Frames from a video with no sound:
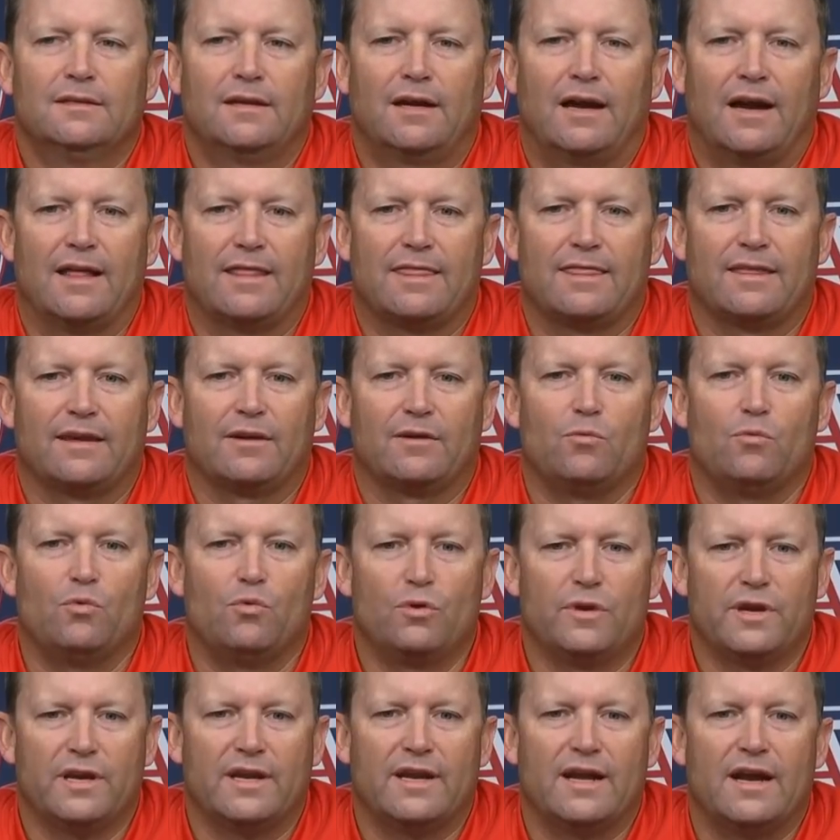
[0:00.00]
I think
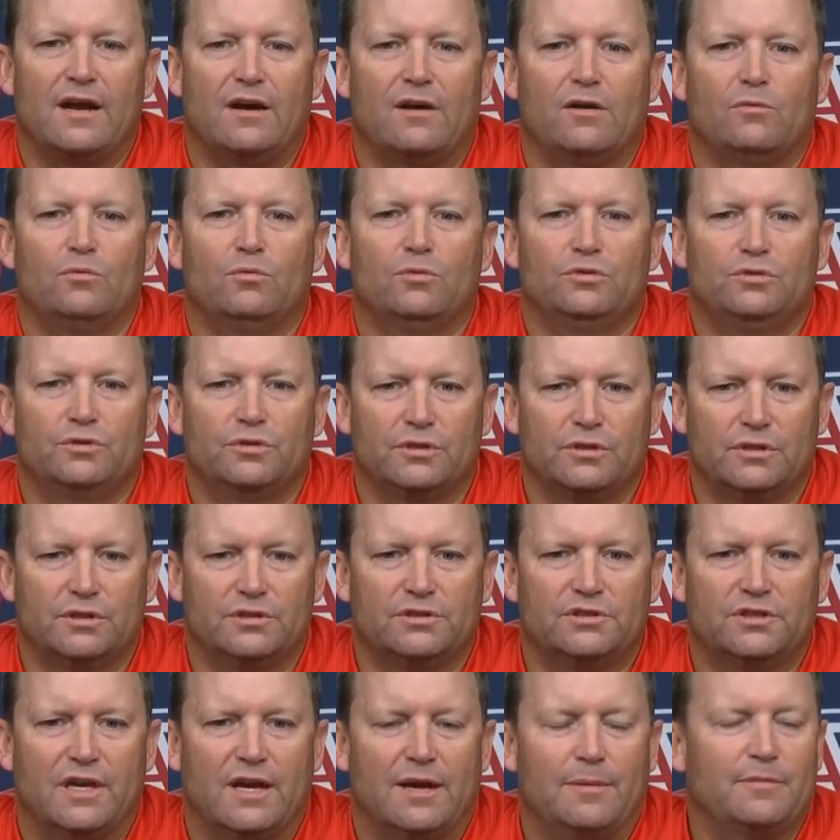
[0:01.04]
we'll get out, we'll do a
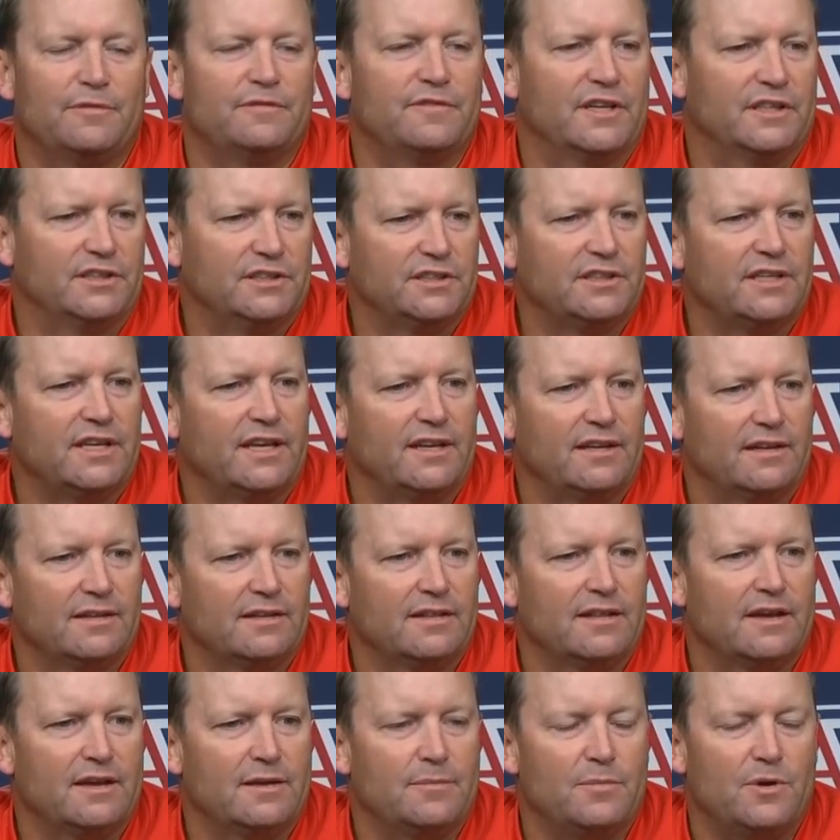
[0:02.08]
good job of
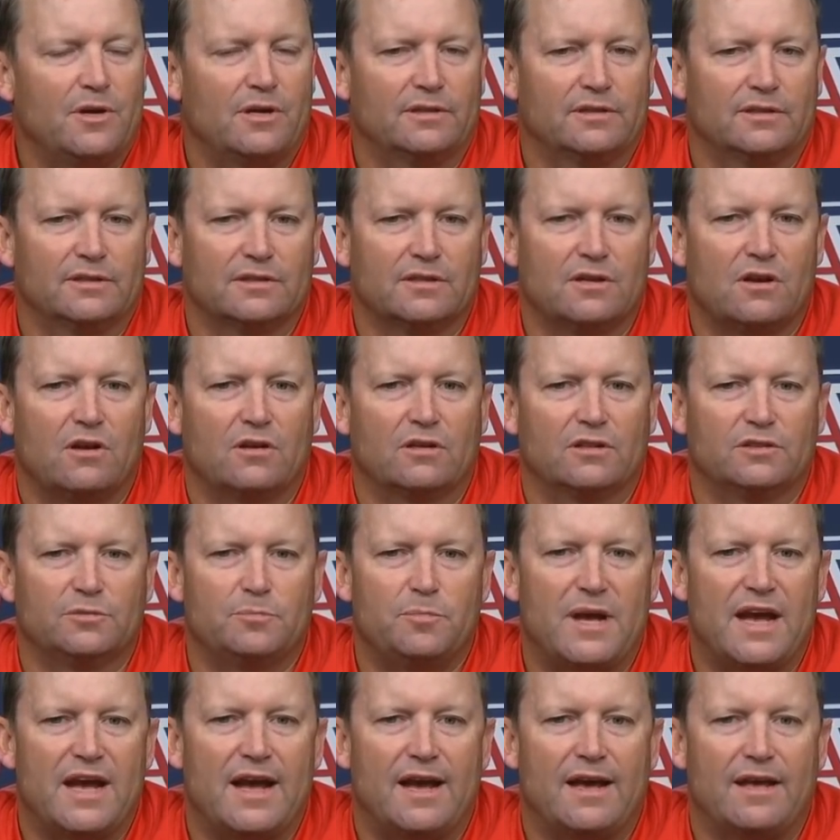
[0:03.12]
educating them on the college
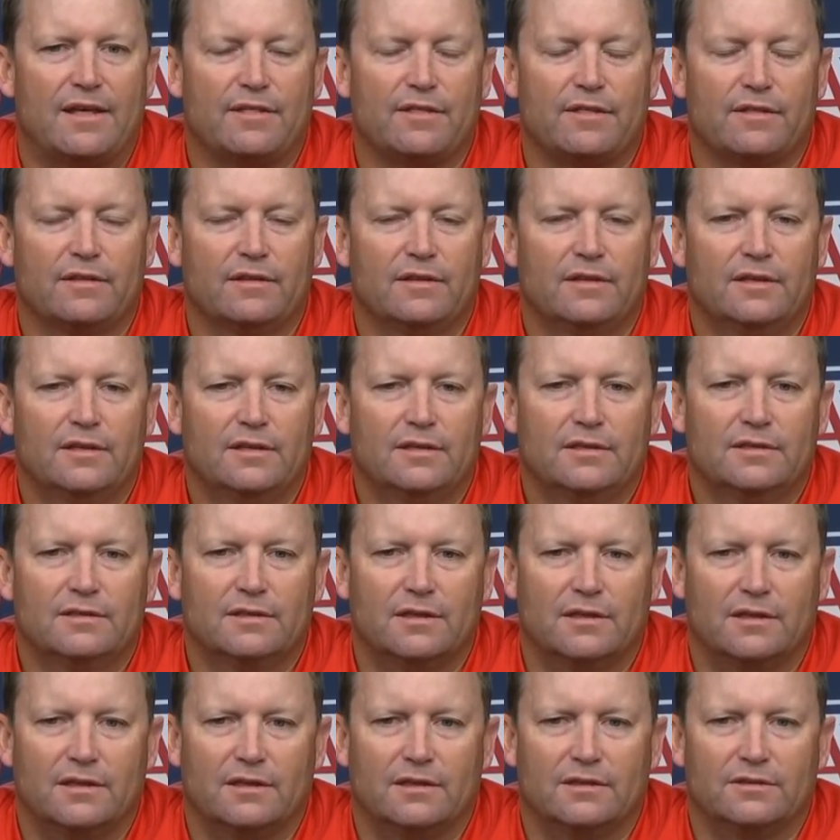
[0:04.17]
path
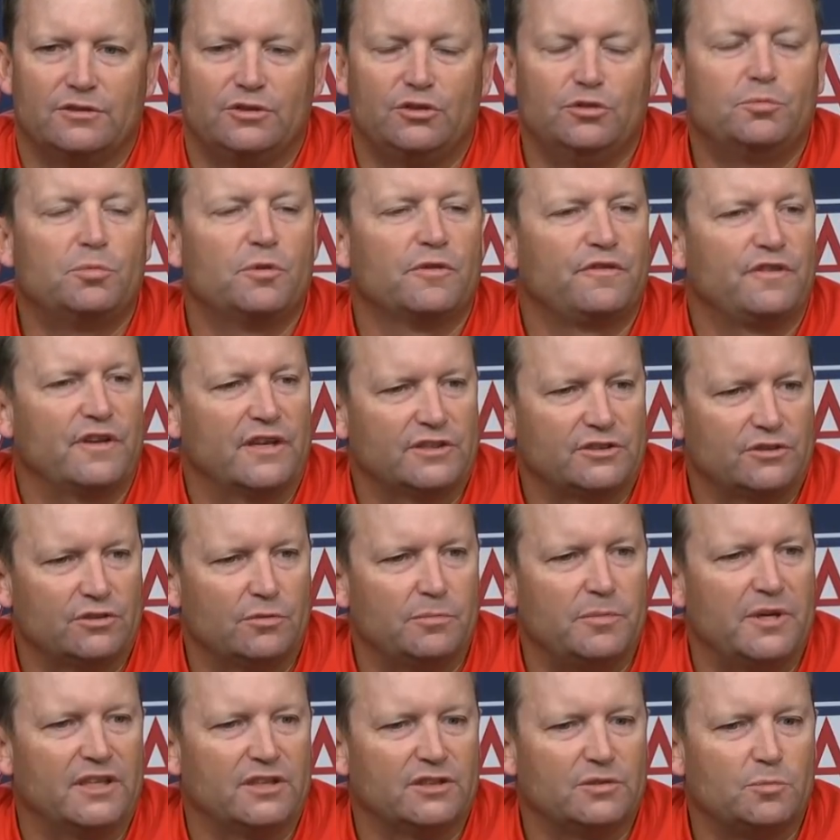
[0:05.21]
uh, to professional
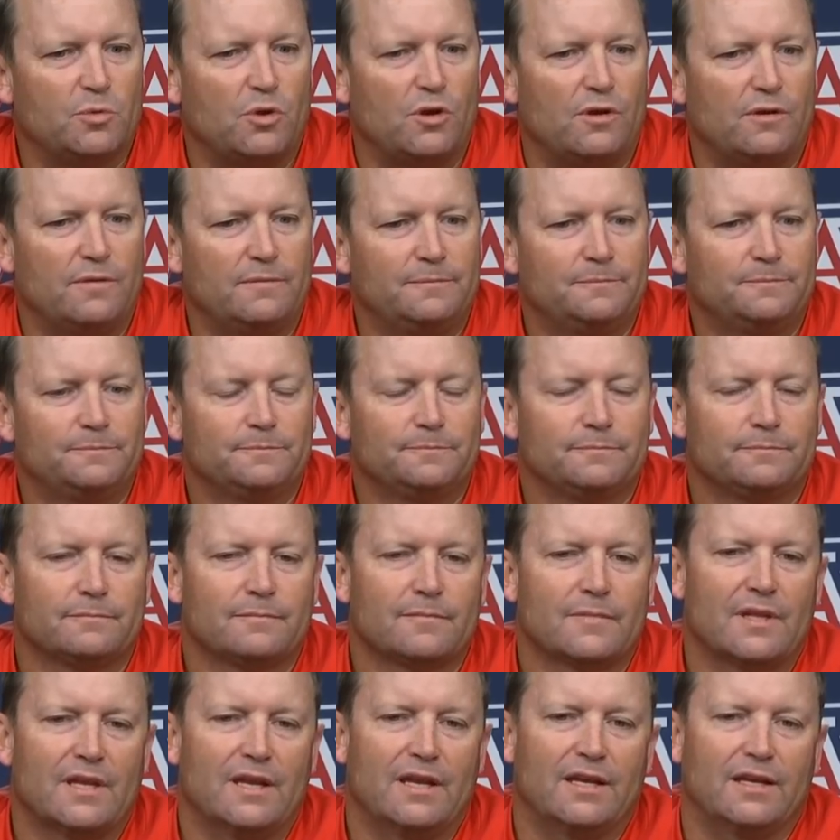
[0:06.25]
baseball.
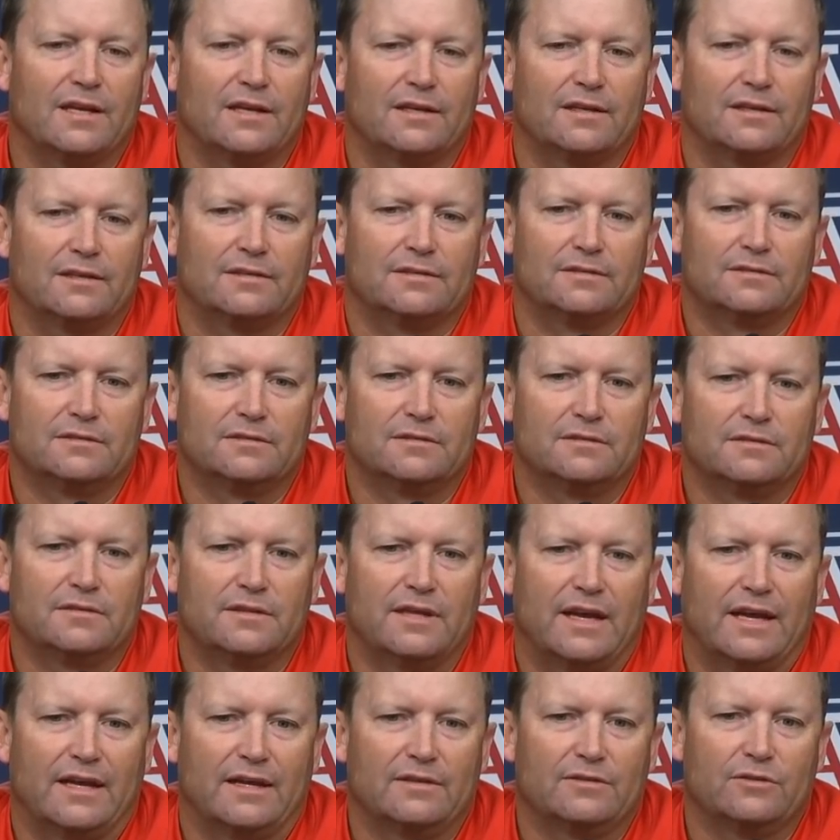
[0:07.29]
And
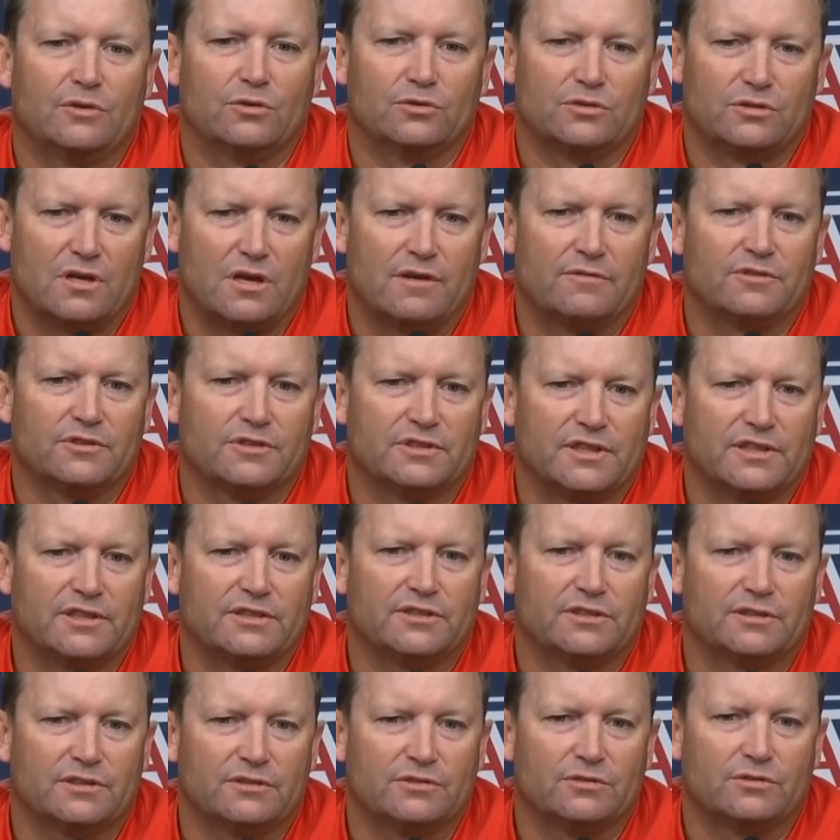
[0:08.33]
that those
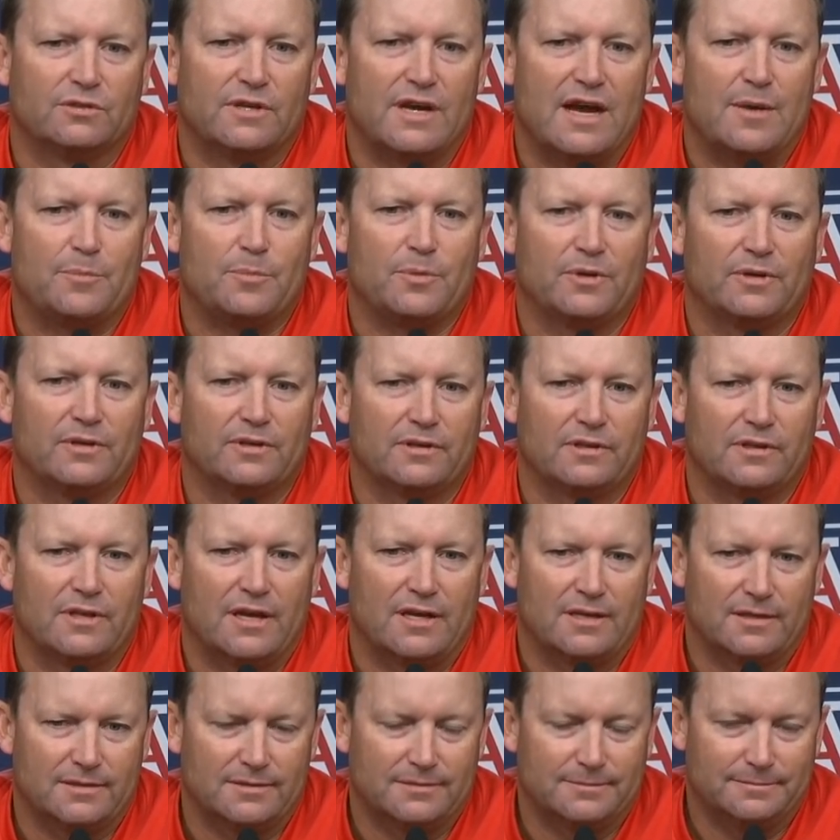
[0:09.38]
conversations will happen in a
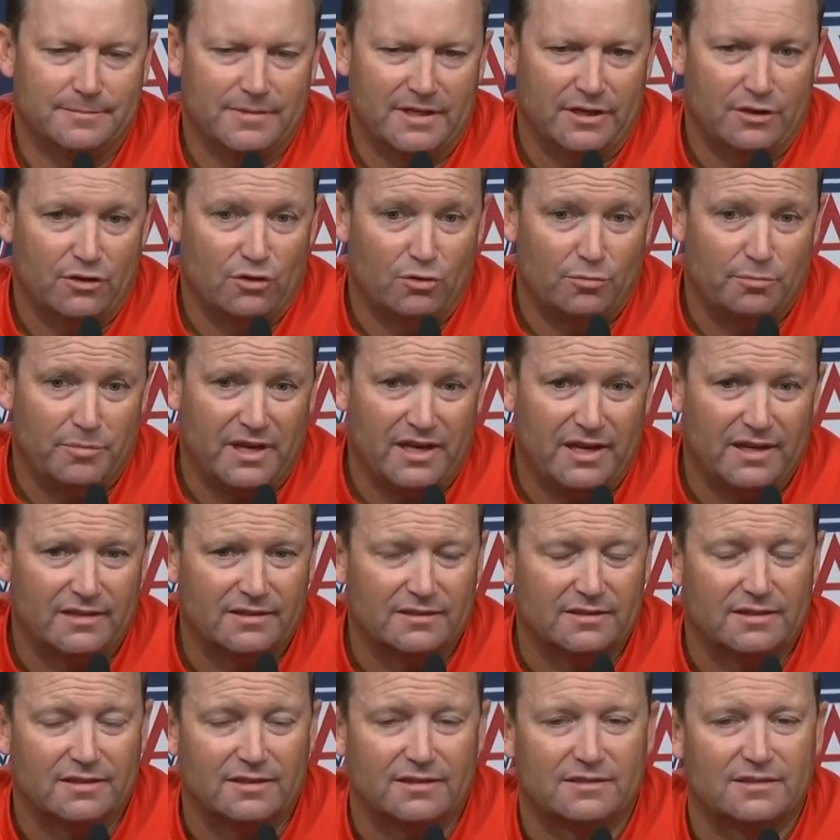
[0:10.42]
lot of in home
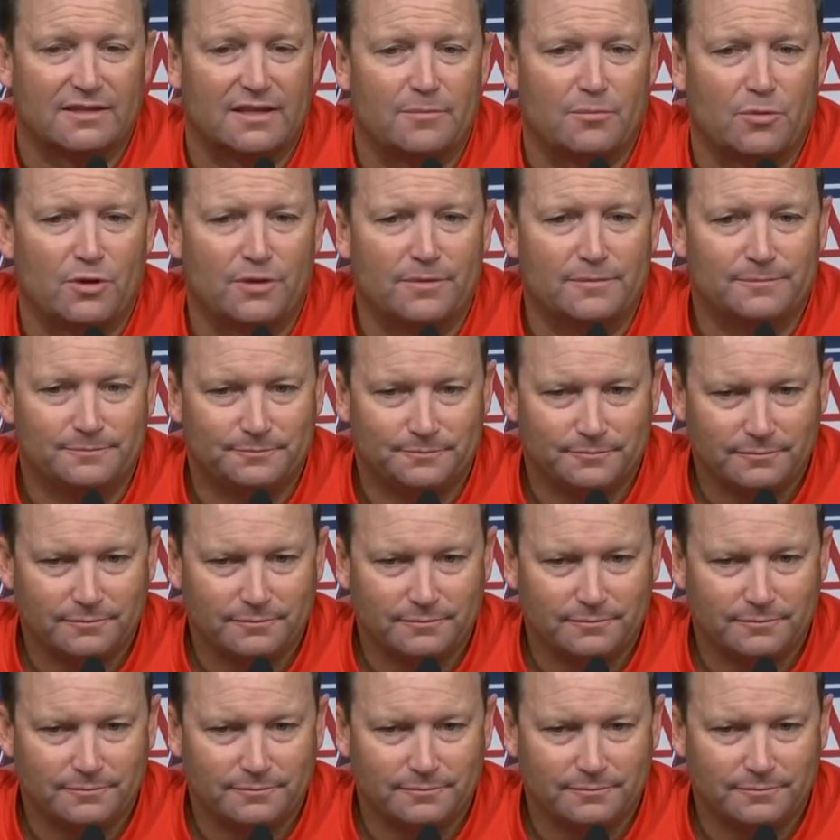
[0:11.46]
meetings in December.